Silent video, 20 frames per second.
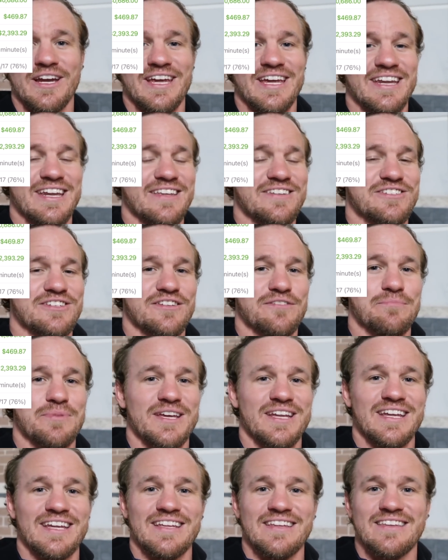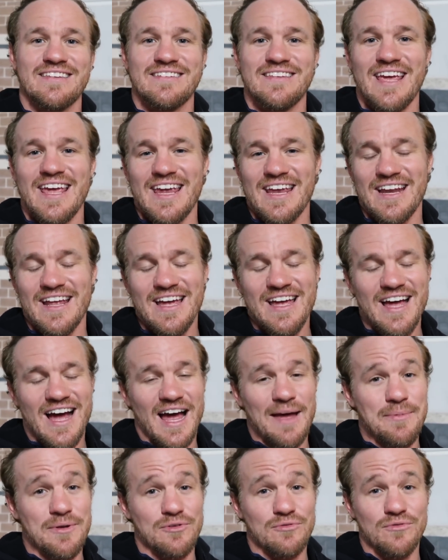It has just been insane.
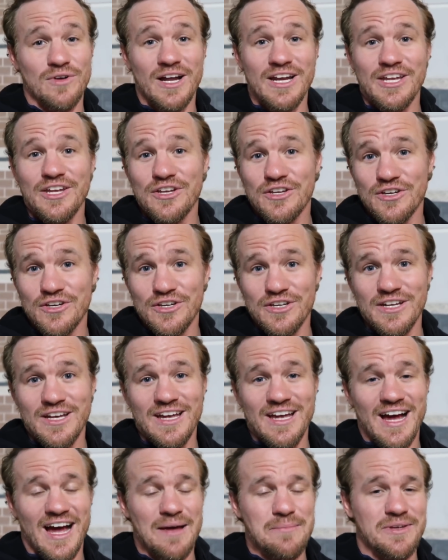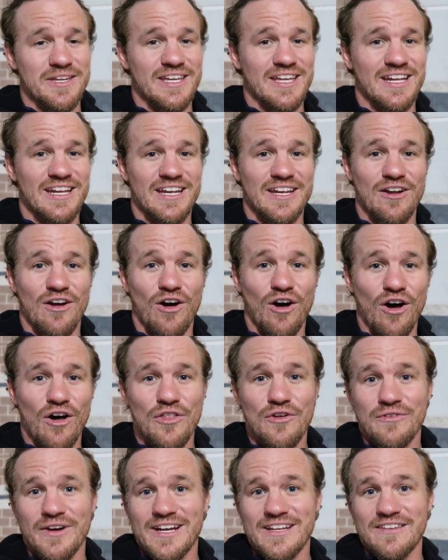I've been running good. I've been getting in all
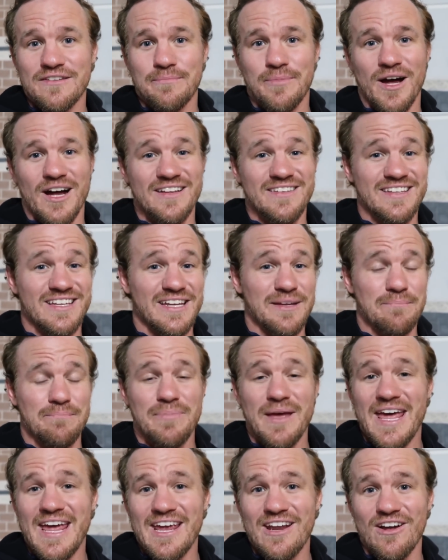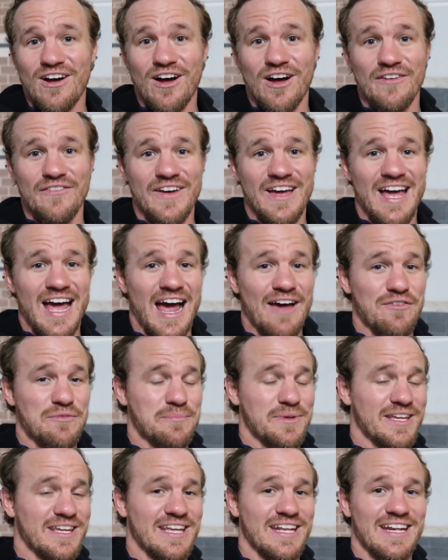the right spots, getting paid off, haven't
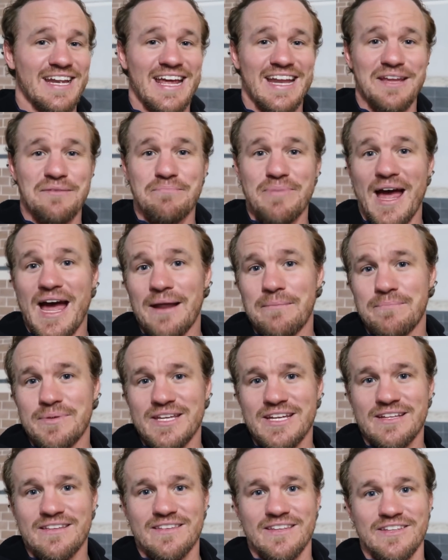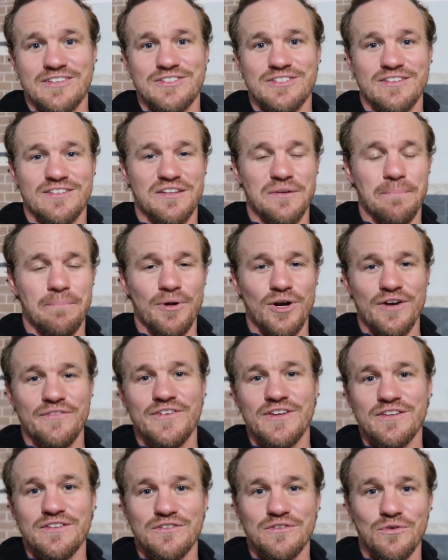been getting any bad beats. It's just a
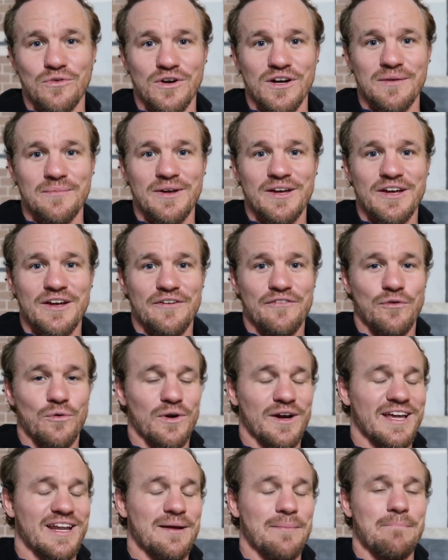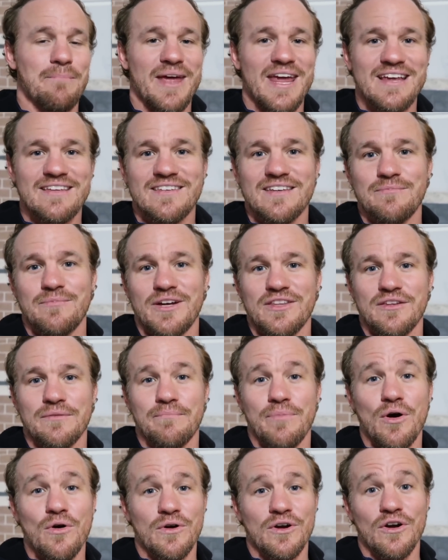perfect storm for an amazing month of
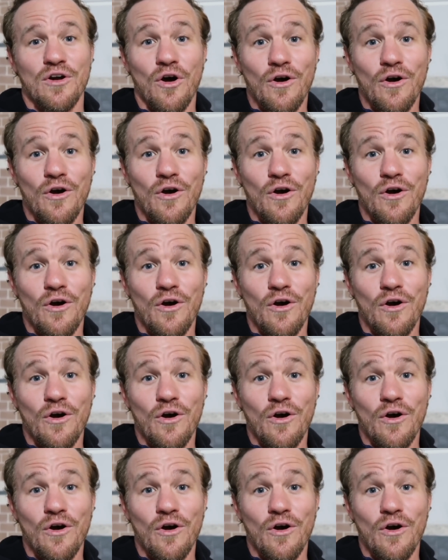poker.